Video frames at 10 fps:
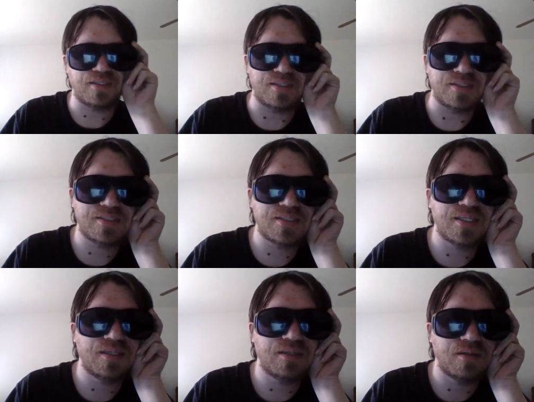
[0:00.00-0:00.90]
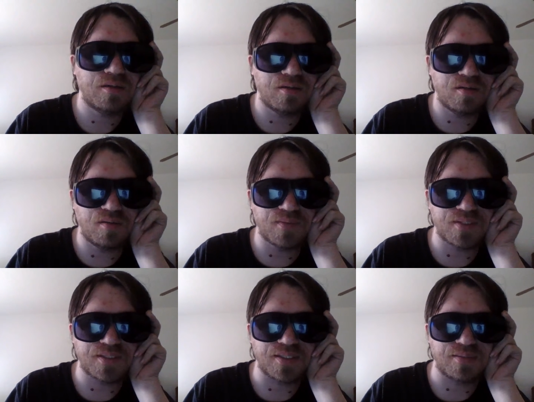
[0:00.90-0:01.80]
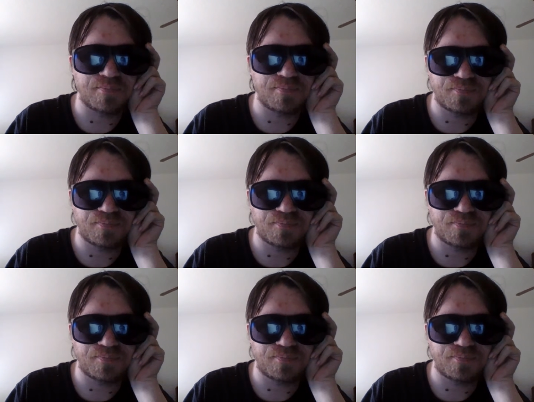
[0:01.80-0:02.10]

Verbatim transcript: This is a uh, Olvelson.